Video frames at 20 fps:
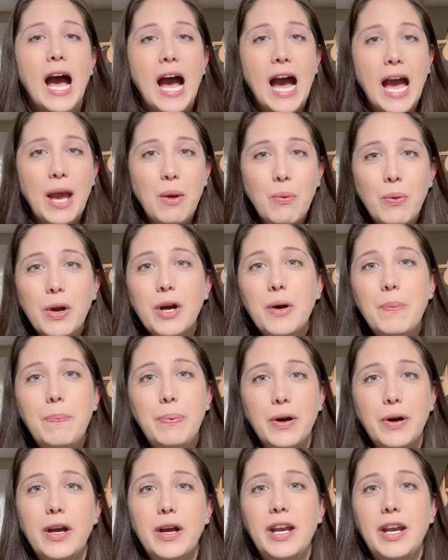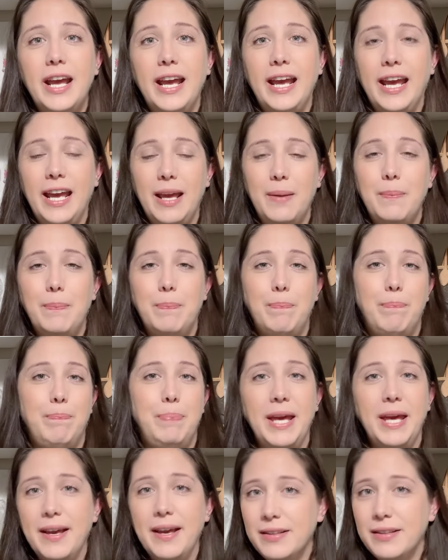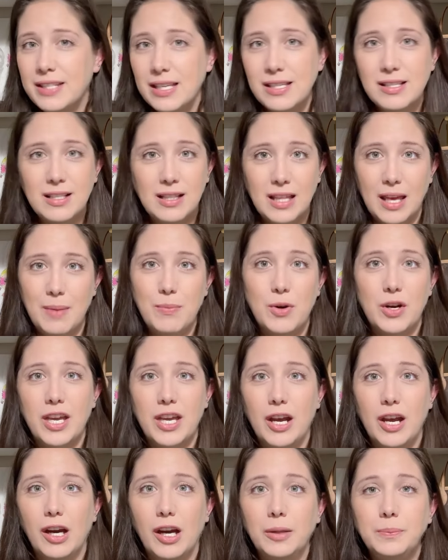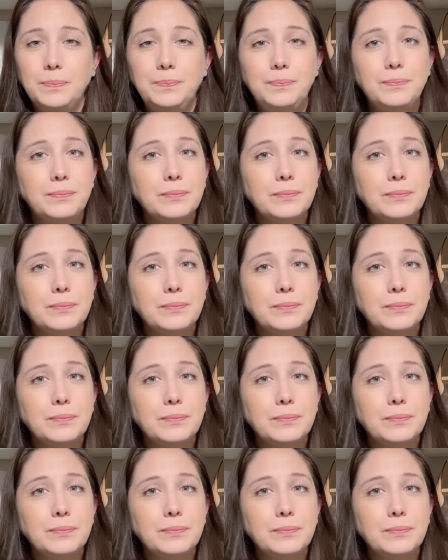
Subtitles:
I will put a big disclaimer here.